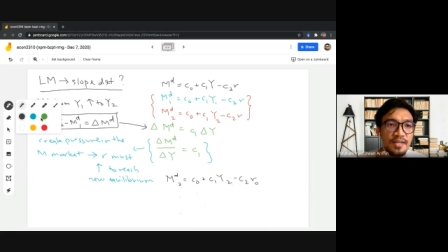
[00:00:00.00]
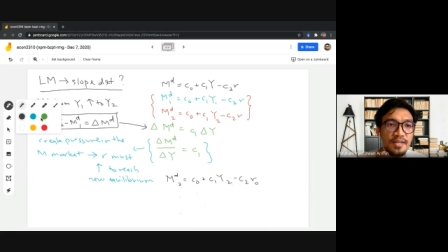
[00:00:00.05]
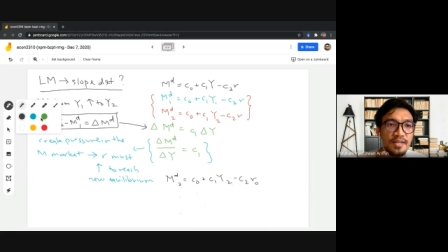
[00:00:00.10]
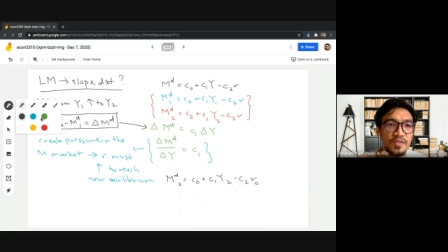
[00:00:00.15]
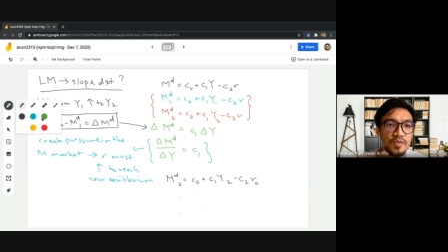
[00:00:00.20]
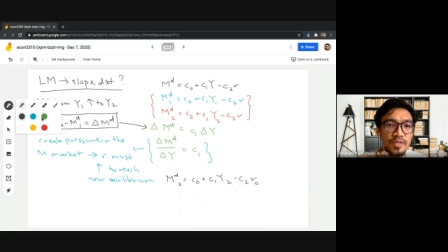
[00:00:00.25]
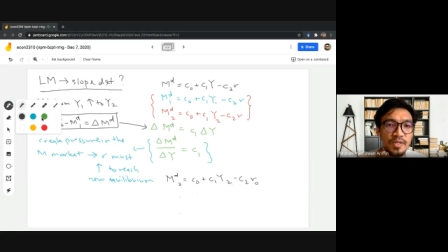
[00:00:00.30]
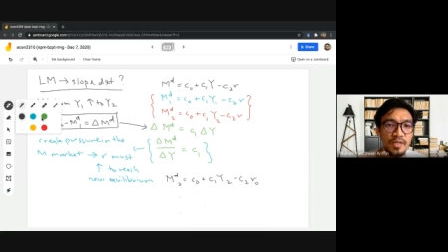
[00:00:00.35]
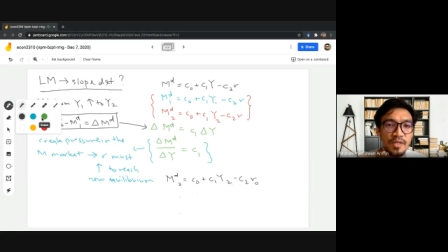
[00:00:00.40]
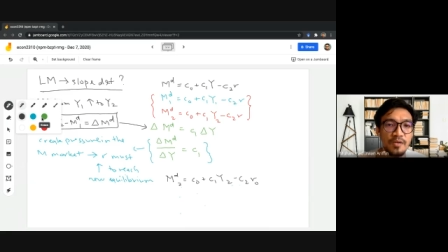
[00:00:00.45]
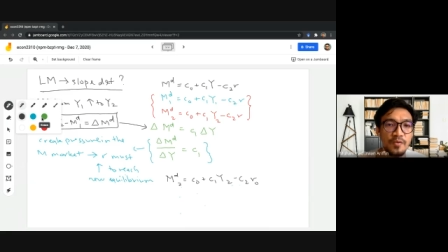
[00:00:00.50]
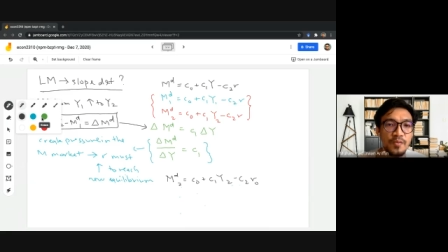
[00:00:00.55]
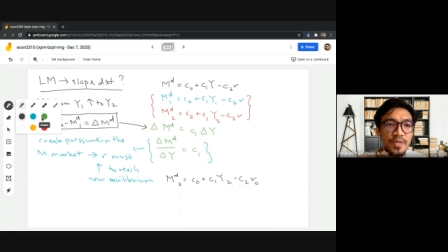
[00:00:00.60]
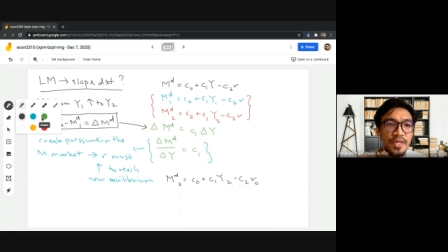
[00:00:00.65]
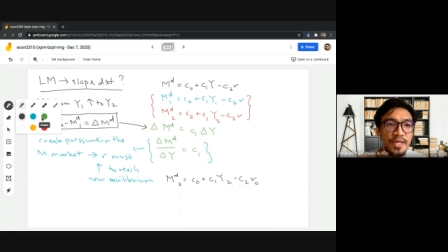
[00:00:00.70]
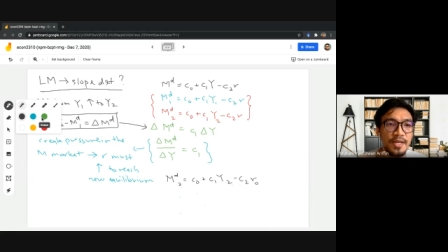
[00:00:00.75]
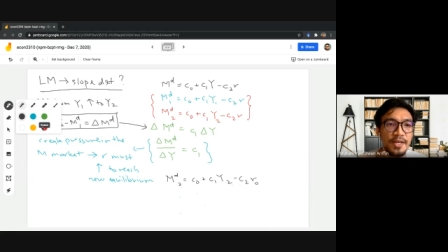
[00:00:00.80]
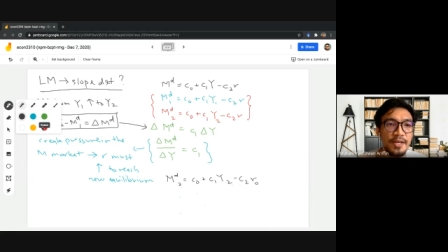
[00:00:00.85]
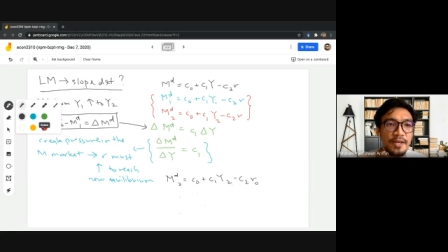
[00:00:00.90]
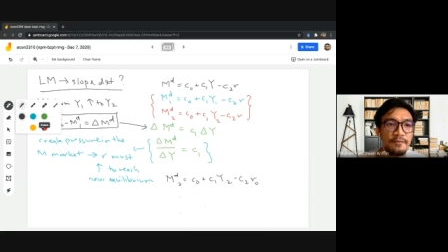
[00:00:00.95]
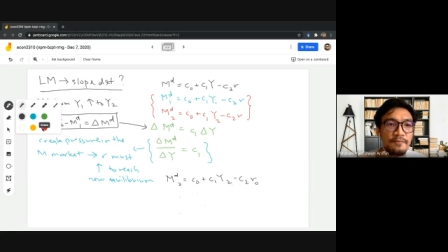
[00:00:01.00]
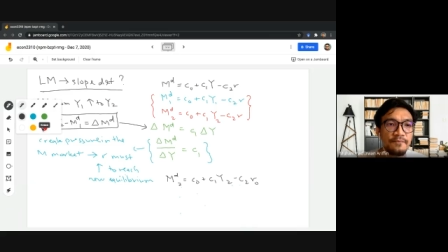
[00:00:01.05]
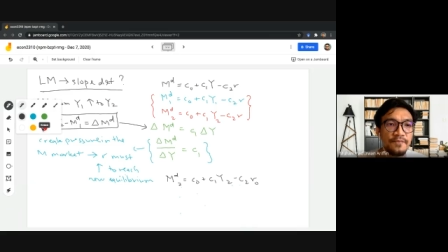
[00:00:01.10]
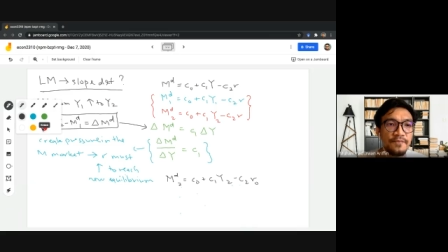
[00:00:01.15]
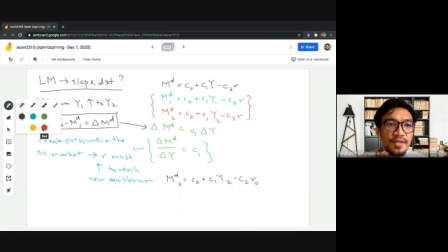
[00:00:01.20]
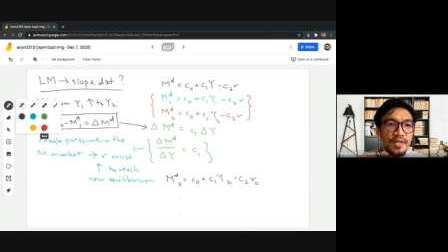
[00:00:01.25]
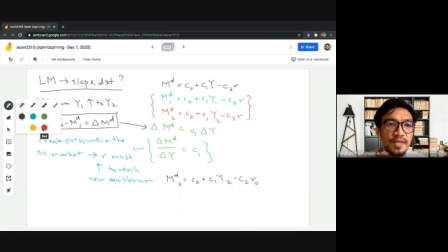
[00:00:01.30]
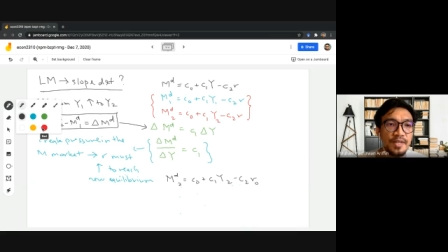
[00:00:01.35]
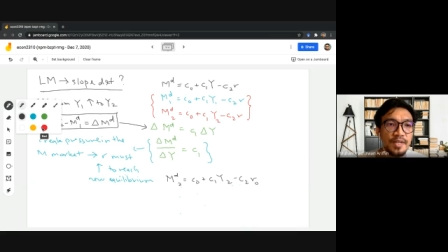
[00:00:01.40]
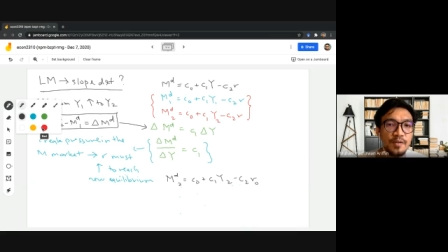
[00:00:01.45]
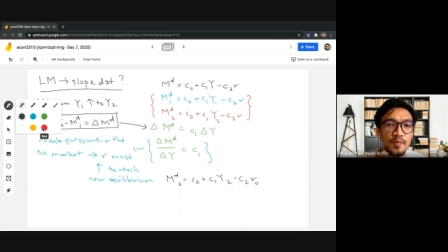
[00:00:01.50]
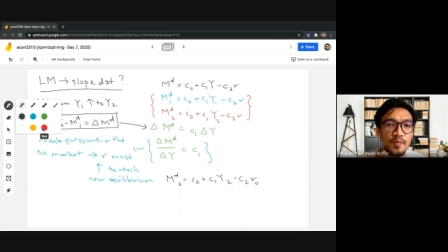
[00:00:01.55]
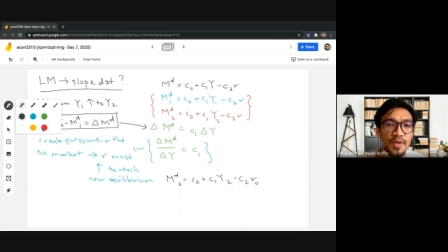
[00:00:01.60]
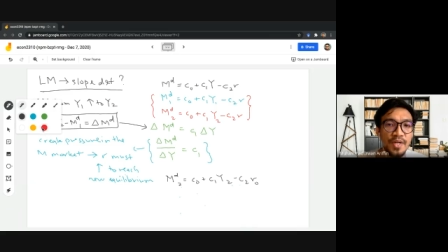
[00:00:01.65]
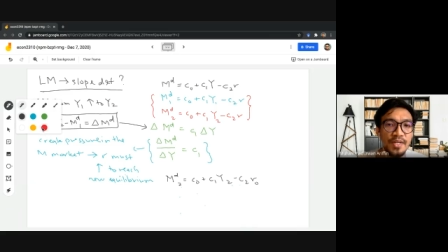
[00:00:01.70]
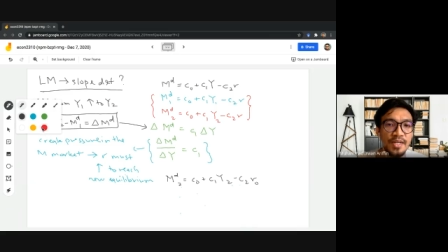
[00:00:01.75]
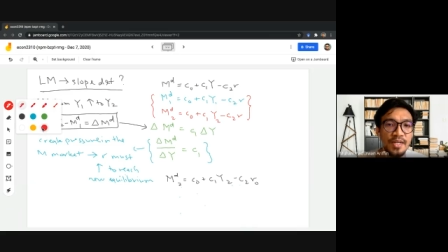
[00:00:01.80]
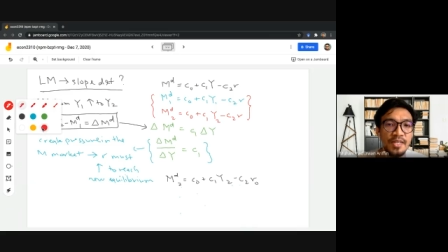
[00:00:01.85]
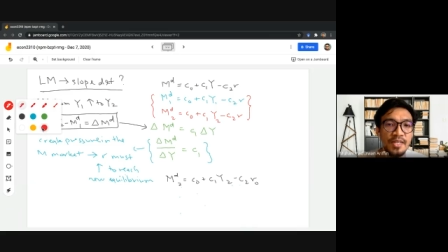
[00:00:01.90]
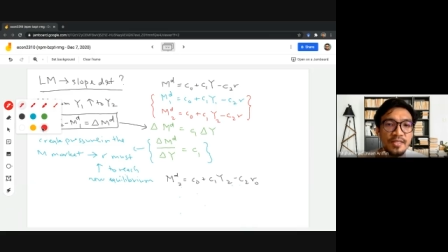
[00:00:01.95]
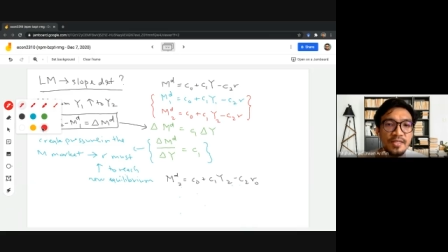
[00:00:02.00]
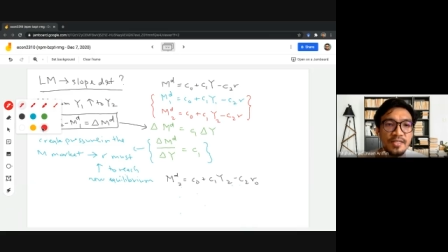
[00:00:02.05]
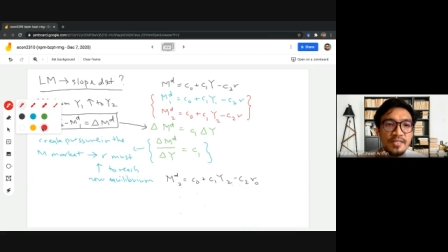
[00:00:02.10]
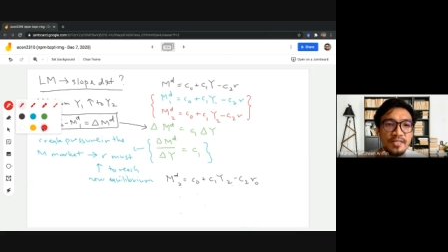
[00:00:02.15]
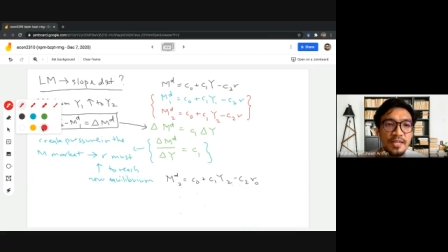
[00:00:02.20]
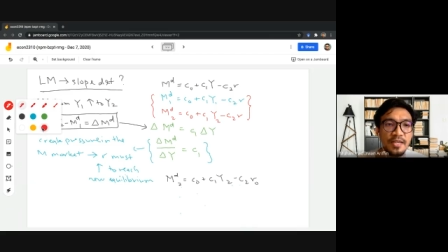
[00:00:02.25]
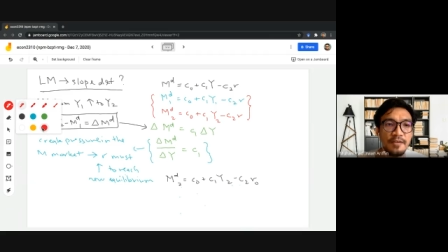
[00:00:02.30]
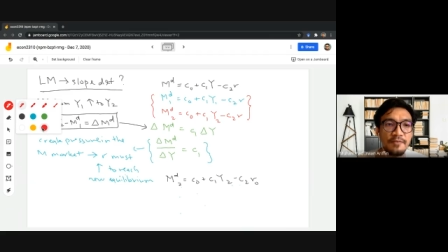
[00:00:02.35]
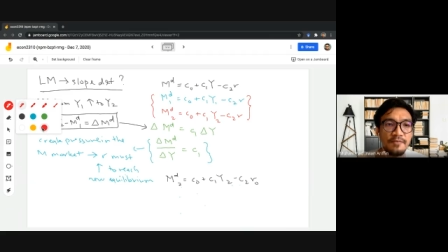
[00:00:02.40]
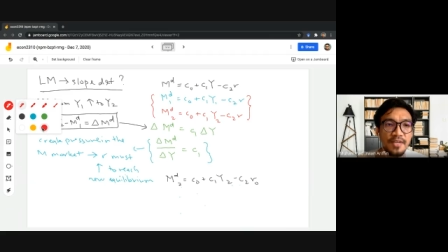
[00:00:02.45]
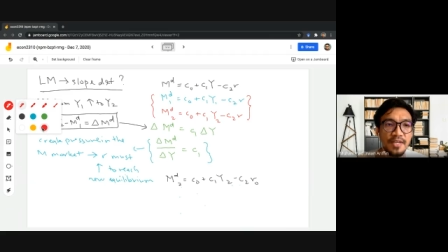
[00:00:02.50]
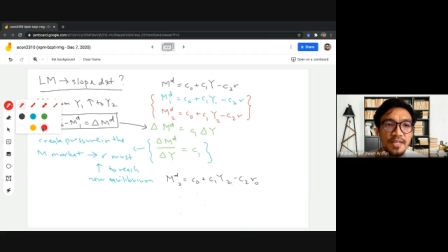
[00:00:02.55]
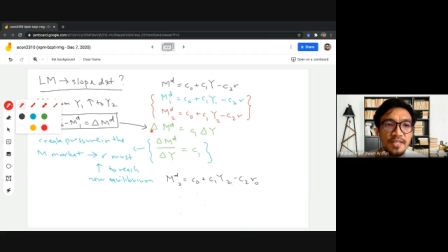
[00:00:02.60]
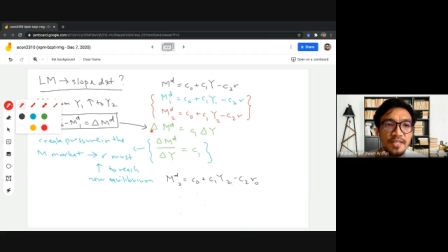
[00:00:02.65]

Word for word: So now we have, uh, when interest rate have